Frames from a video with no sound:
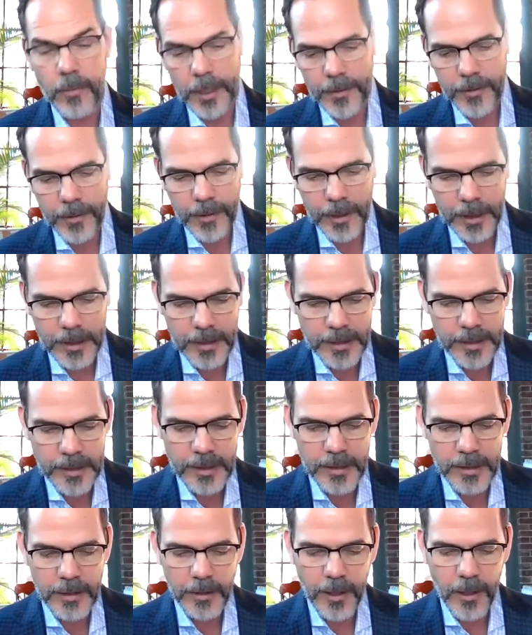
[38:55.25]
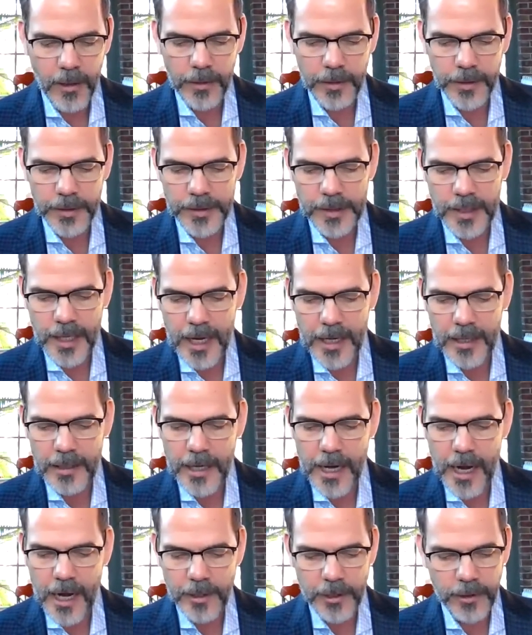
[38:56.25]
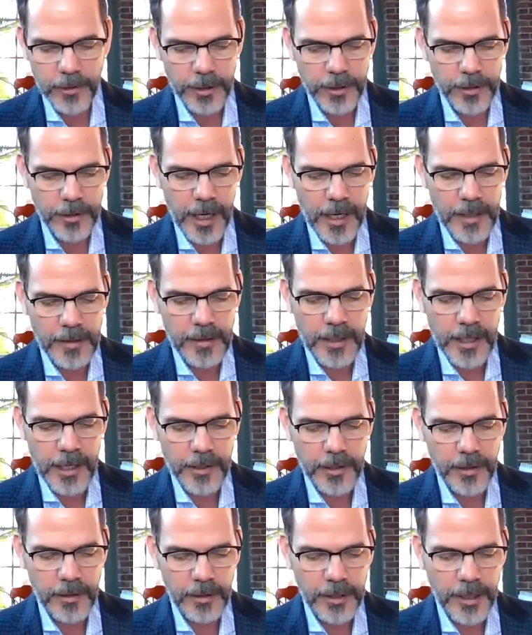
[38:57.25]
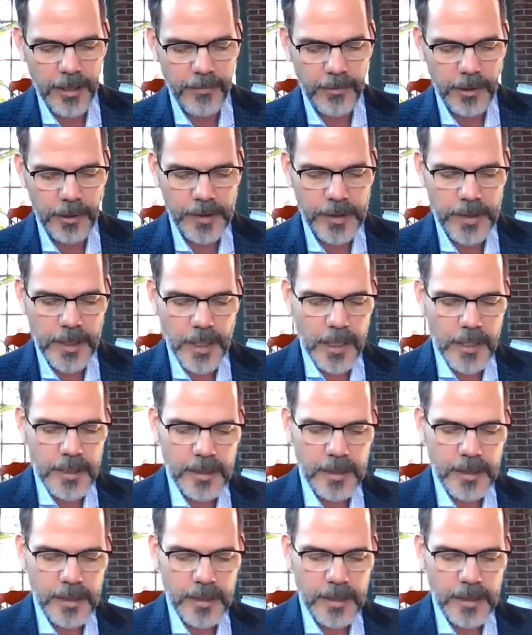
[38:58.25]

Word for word: whether it's local, state, national, or transnational levels,